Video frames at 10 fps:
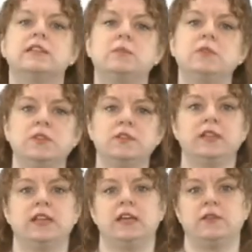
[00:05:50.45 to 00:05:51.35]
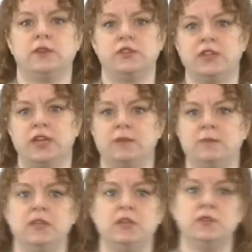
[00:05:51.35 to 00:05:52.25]
Some useful language that
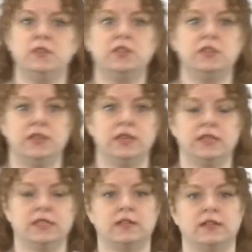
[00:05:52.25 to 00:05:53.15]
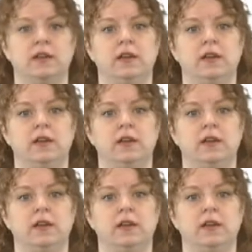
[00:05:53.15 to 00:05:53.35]
can be used to do this.